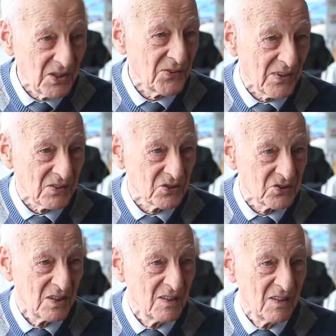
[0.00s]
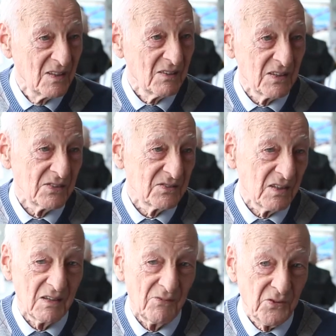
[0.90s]
things that
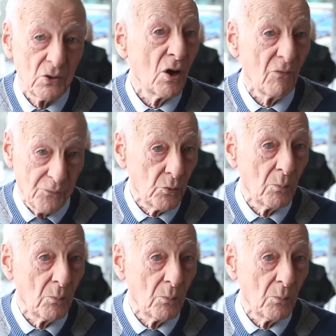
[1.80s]
if you got a